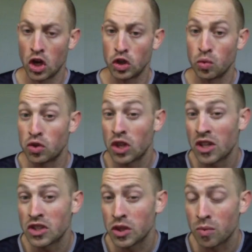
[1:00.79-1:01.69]
you
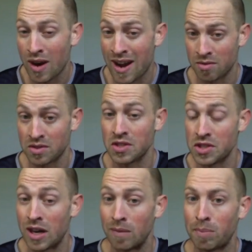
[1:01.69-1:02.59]
touch the ground to
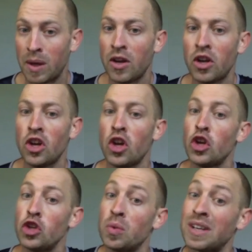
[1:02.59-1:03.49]
jump,
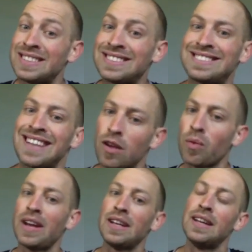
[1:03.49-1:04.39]
you
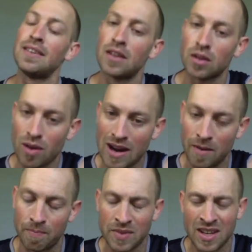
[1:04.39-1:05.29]
accelerate into the
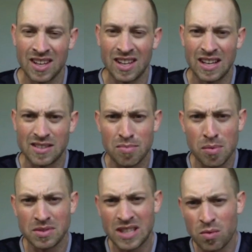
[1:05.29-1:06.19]
ground. And some
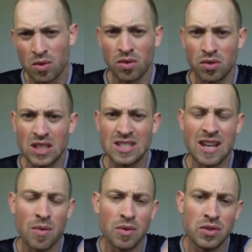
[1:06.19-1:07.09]
people are saying, well, isn't
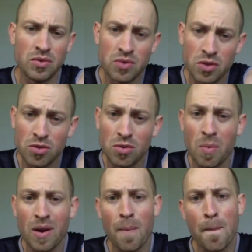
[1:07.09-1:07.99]
that what you do?
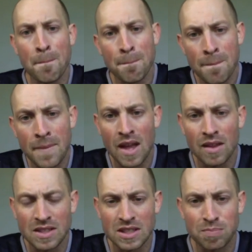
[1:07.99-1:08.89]
Well,
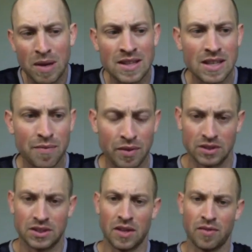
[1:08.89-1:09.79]
let's explain the
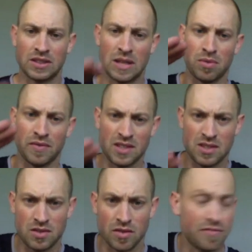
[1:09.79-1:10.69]
difference. For example, if this
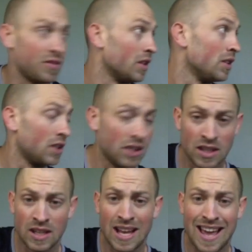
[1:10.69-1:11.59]
is your foot
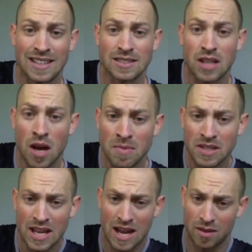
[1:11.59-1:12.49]
and it's
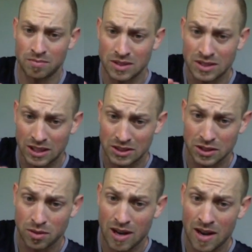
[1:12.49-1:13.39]
coming down to touch
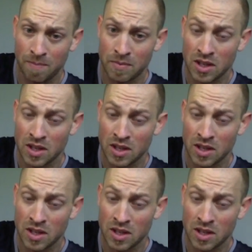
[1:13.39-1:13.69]
the ground.